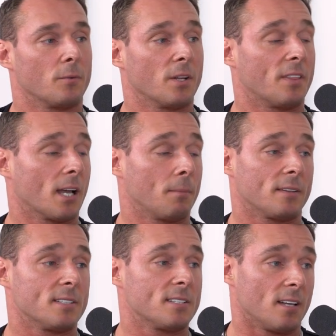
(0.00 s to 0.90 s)
When you think
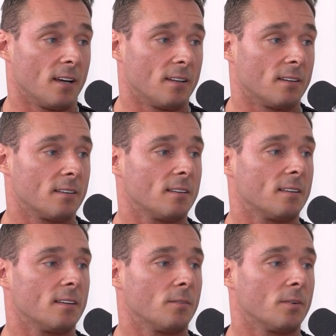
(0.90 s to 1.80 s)
about the sun,
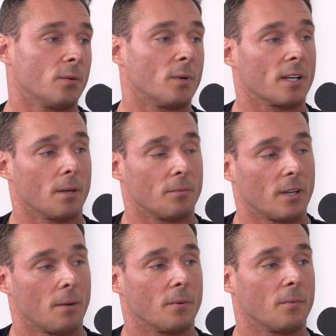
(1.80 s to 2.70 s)
when it comes
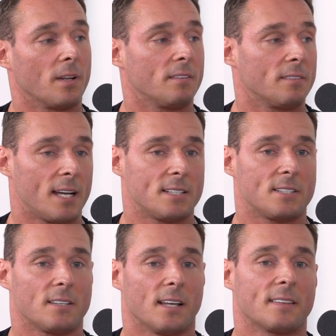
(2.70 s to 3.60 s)
up and when it
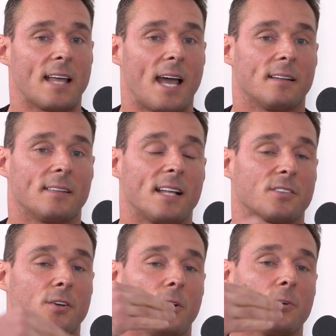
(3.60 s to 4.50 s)
sets, like
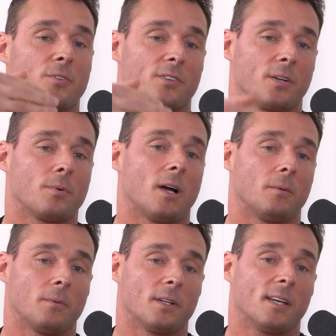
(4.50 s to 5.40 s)
that's closer to
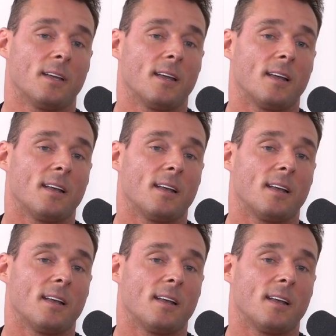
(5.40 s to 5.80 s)
probably